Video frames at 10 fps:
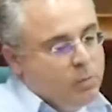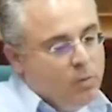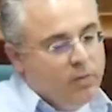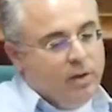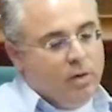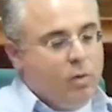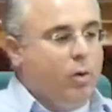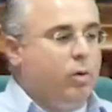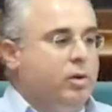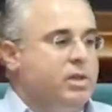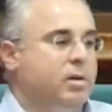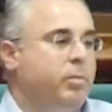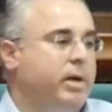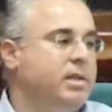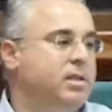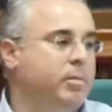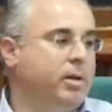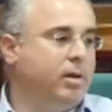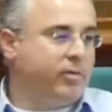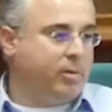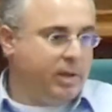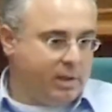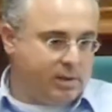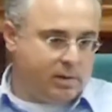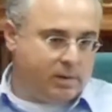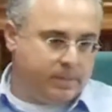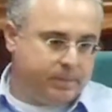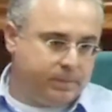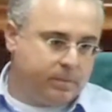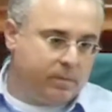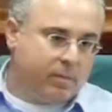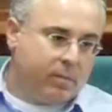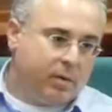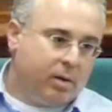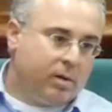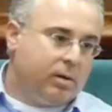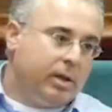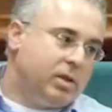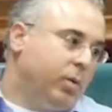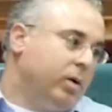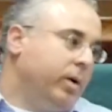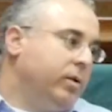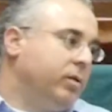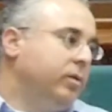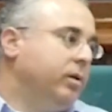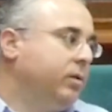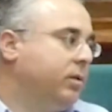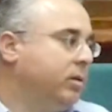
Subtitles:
moving cores and place them in different places. That's one way to do it.